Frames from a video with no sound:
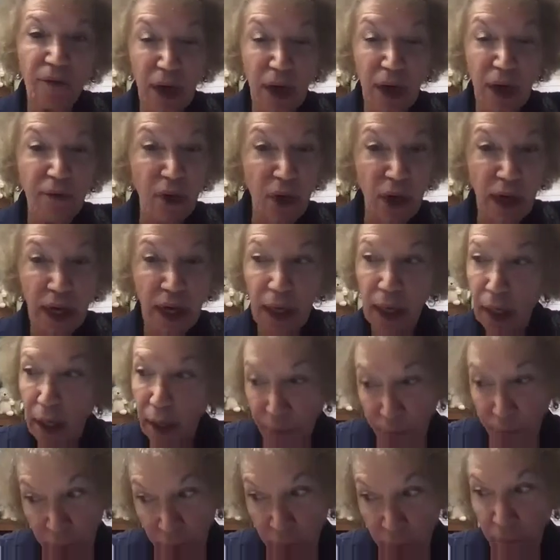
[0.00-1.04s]
very, very
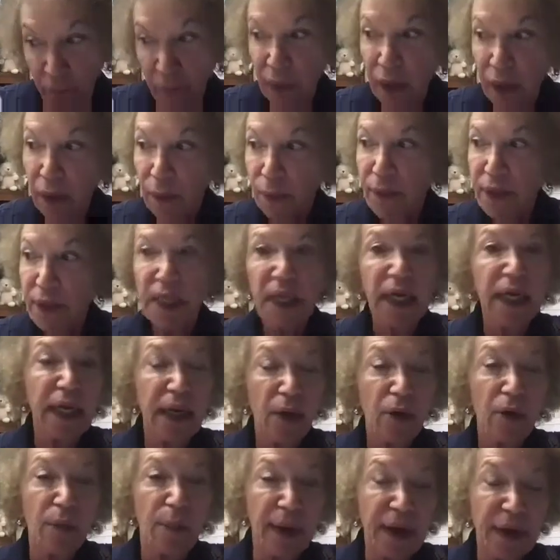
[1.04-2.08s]

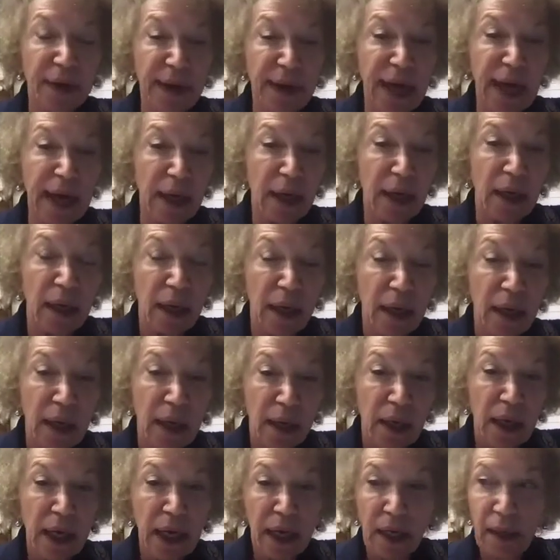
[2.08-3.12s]
particular about that.
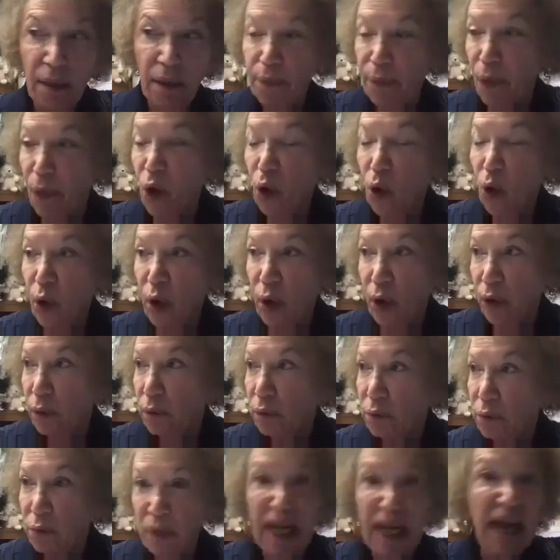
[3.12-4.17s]
In
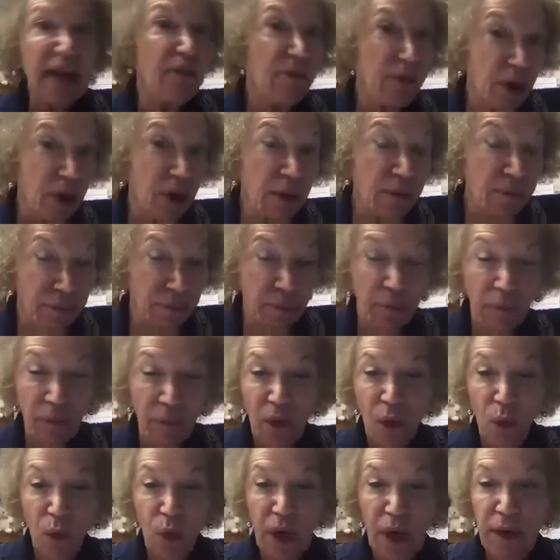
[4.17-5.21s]
Denver,
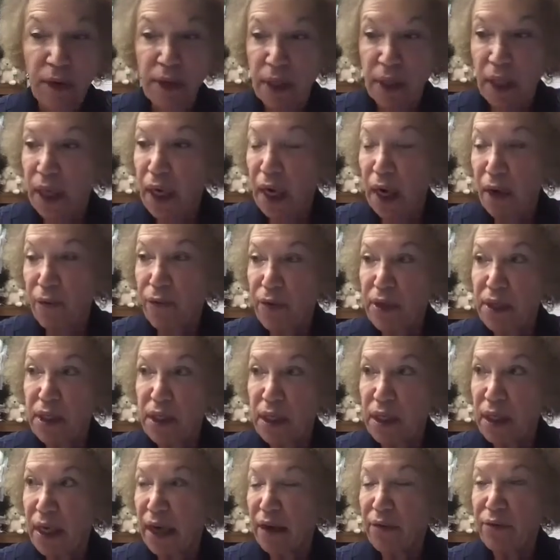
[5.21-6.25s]
when I was at a conference
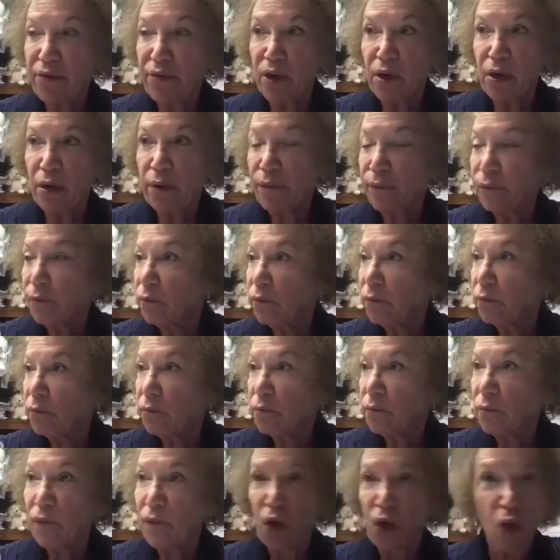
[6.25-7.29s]
in Denver,
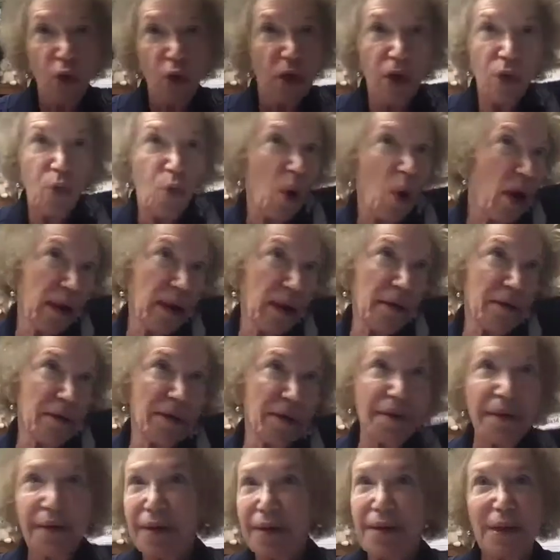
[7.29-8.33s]
you could walk
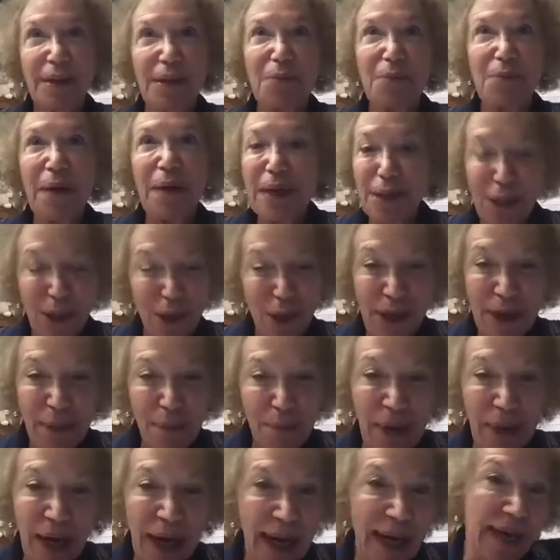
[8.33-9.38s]
into the dispensary and
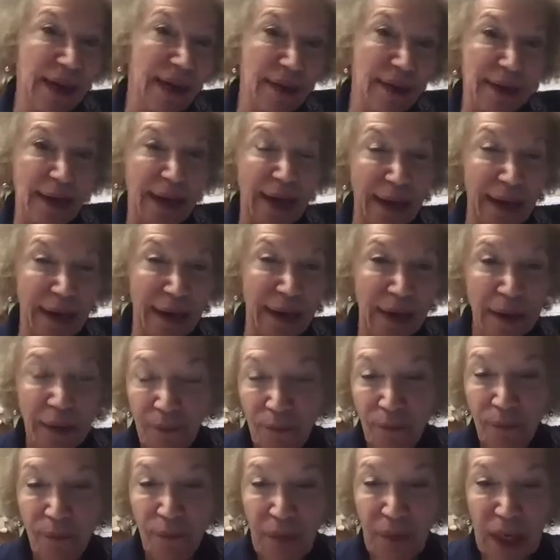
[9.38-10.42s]
buy anything.
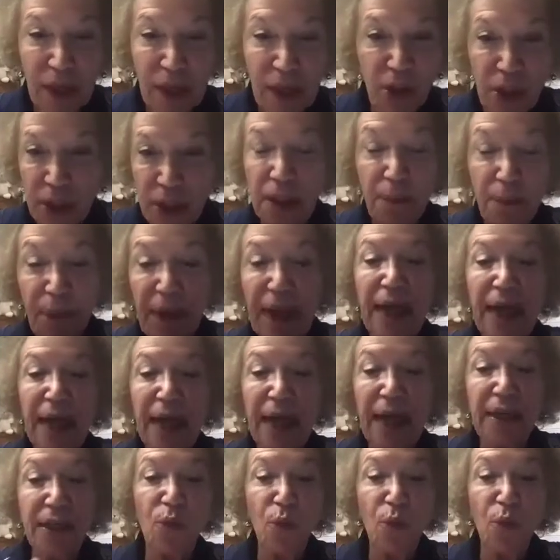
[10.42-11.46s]
It just
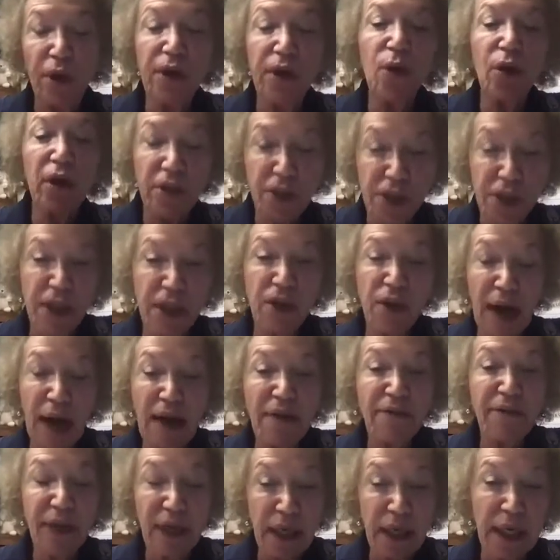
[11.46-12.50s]
depends on where you are
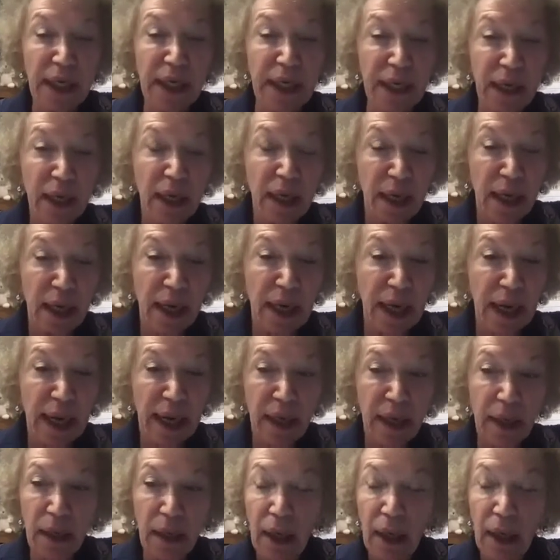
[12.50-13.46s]
geographically. And